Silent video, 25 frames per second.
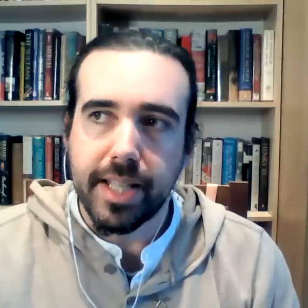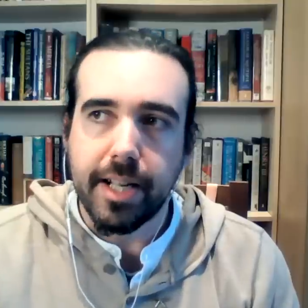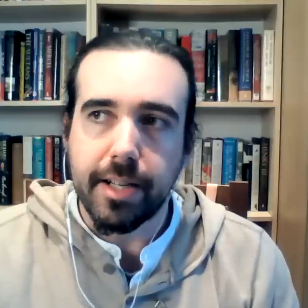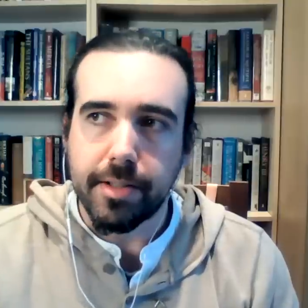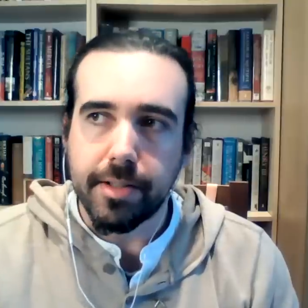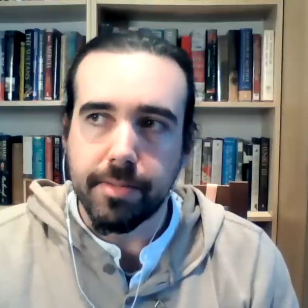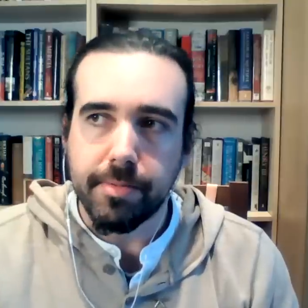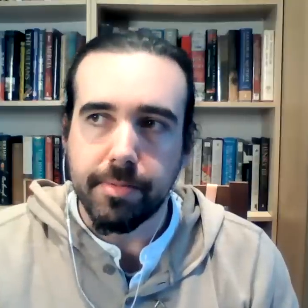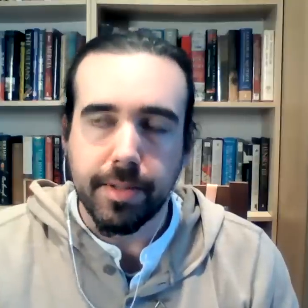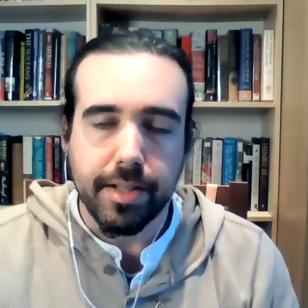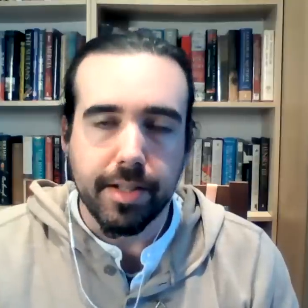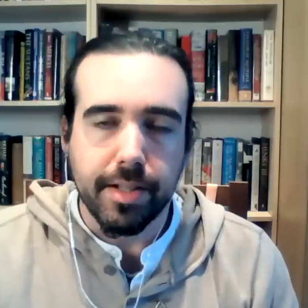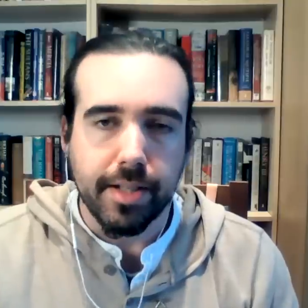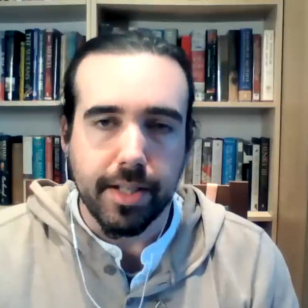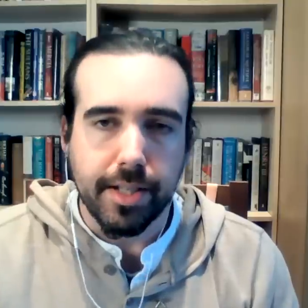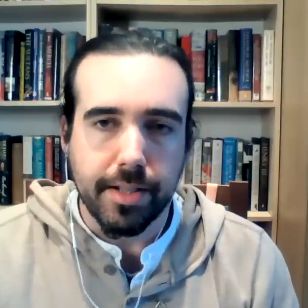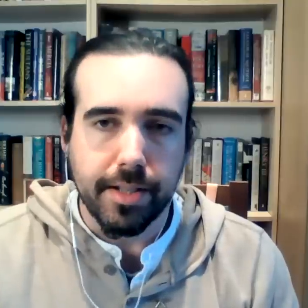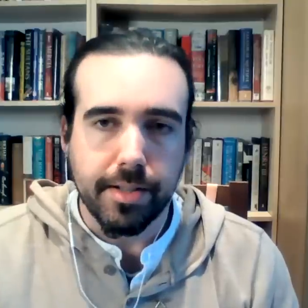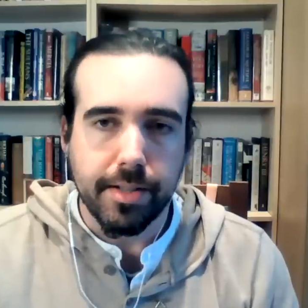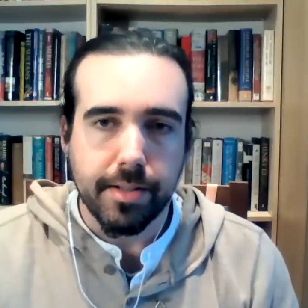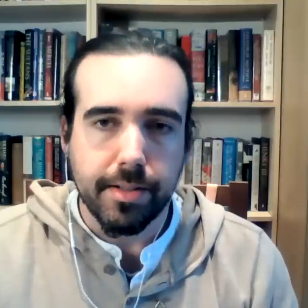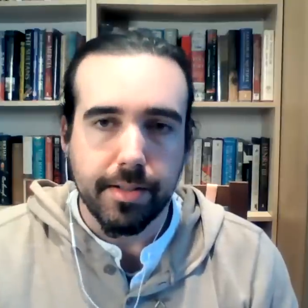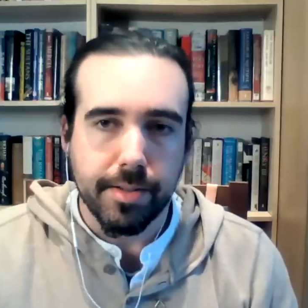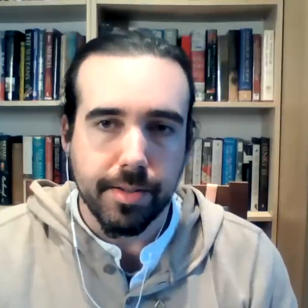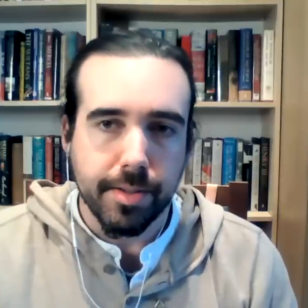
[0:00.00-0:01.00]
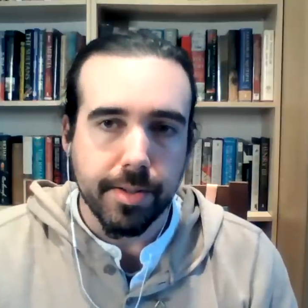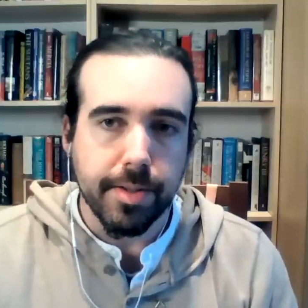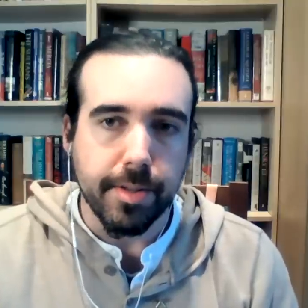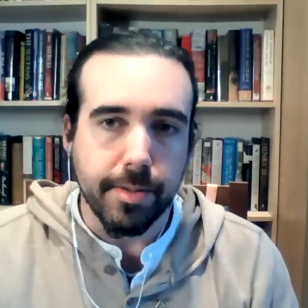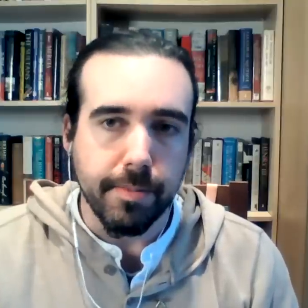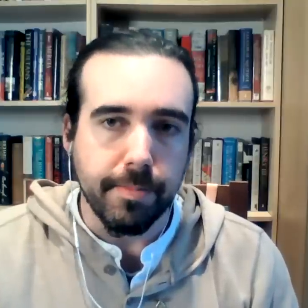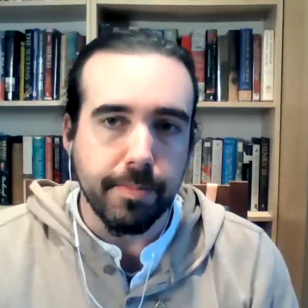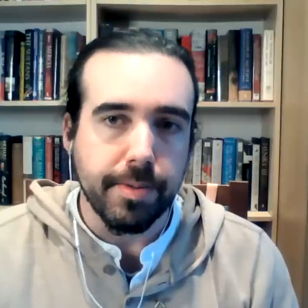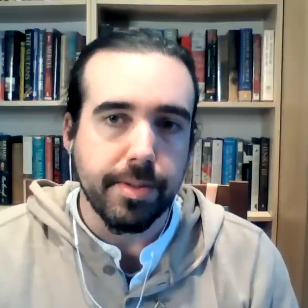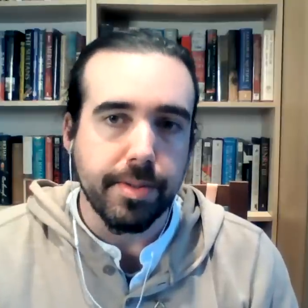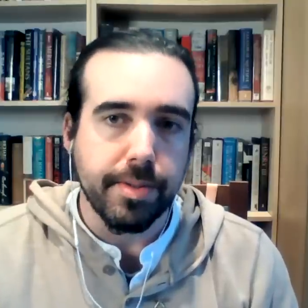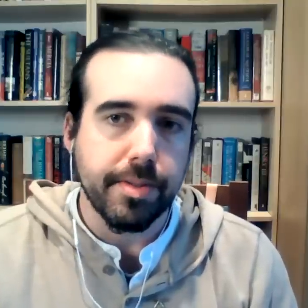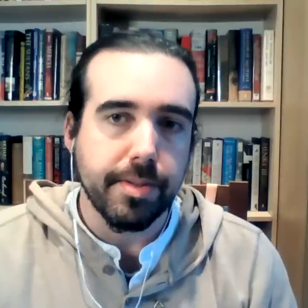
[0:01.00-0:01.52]
dealt with their
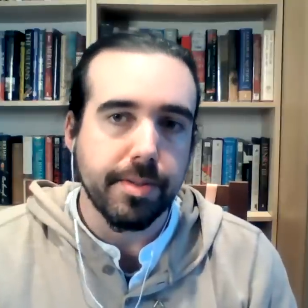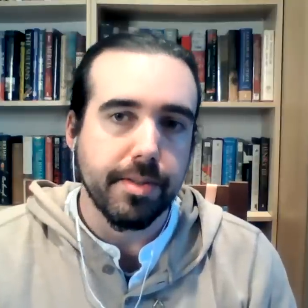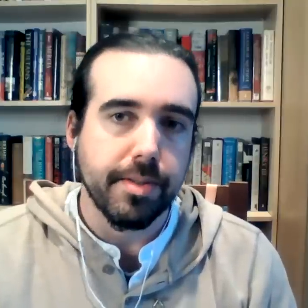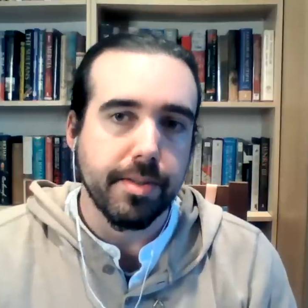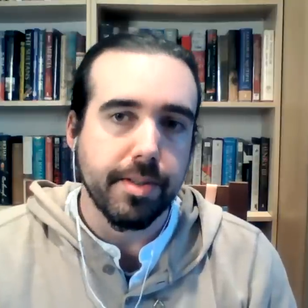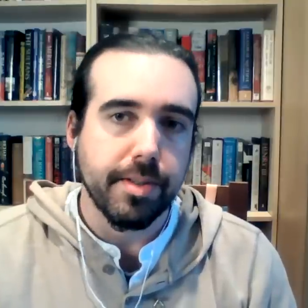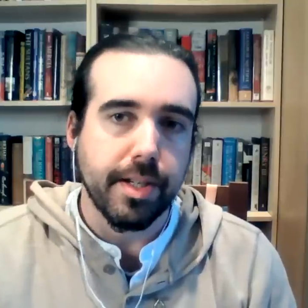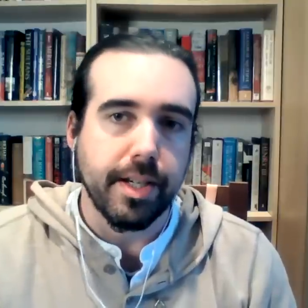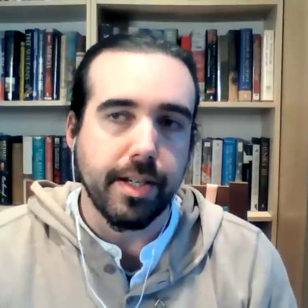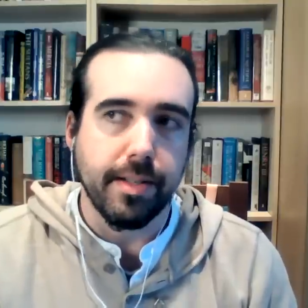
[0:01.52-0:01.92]
troops,